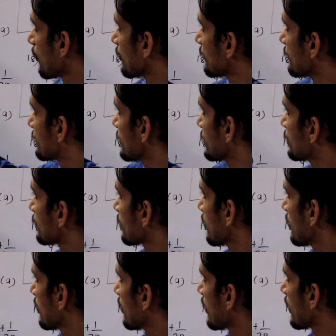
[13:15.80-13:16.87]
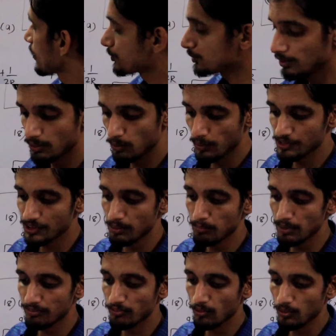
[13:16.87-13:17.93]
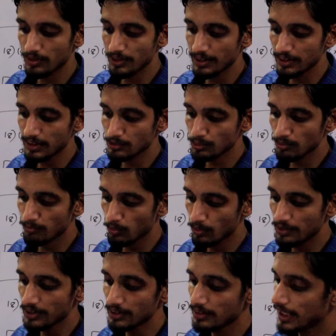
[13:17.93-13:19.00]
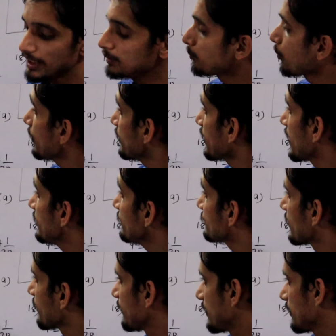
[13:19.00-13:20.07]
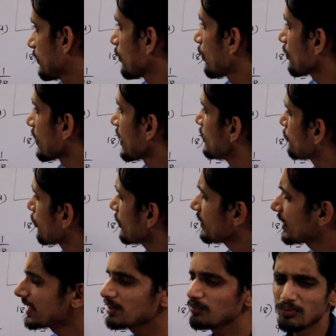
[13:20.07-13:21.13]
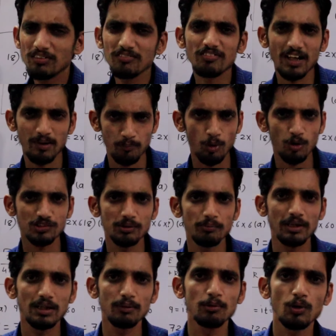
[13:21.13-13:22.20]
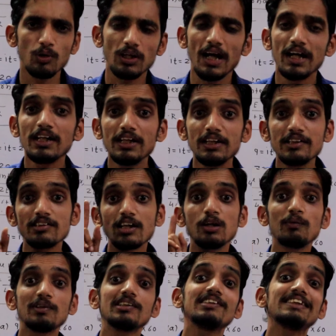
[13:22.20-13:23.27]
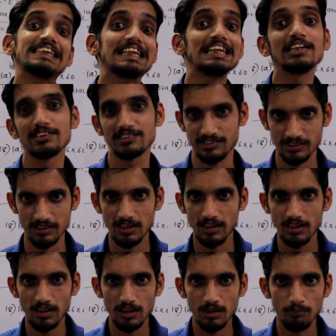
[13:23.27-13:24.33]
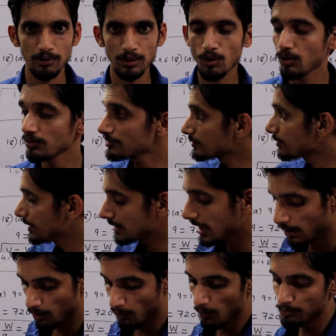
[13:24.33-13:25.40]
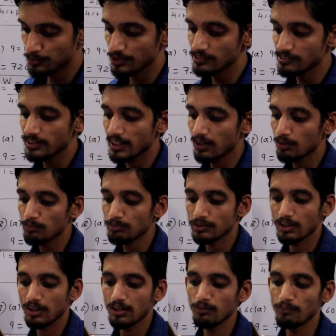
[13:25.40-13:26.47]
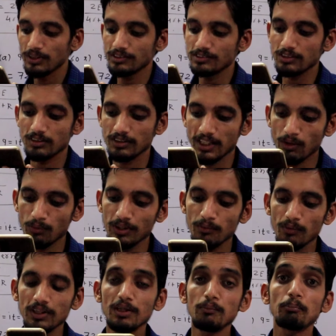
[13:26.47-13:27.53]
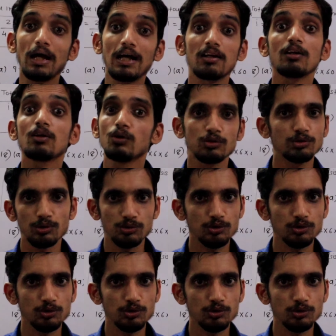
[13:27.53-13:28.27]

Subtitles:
This is actually question number 4. In case of 14, 9.97 or 9.915 approximately, because and it is always in series, because in our options they are always they are given in parallel also.